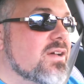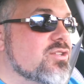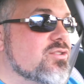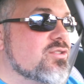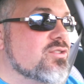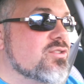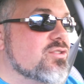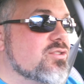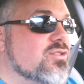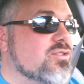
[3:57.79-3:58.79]
driving
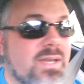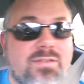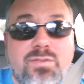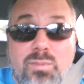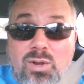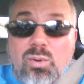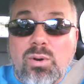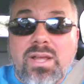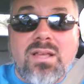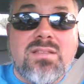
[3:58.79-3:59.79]
speed for
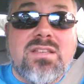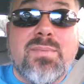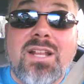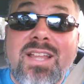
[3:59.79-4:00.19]
recording. So I'm going to